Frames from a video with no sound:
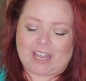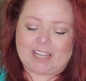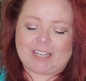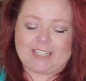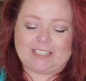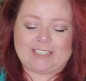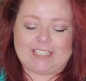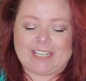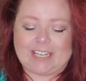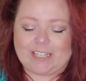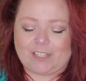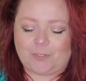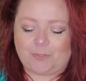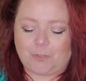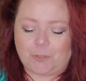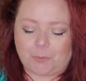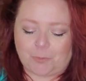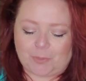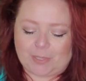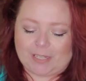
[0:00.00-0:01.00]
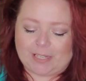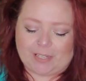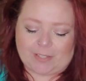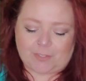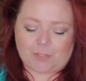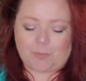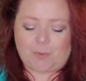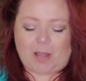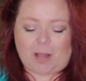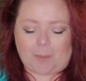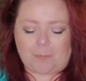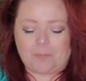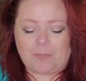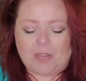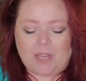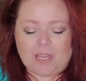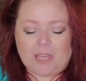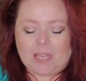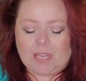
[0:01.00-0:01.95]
that at the end of your reading as well.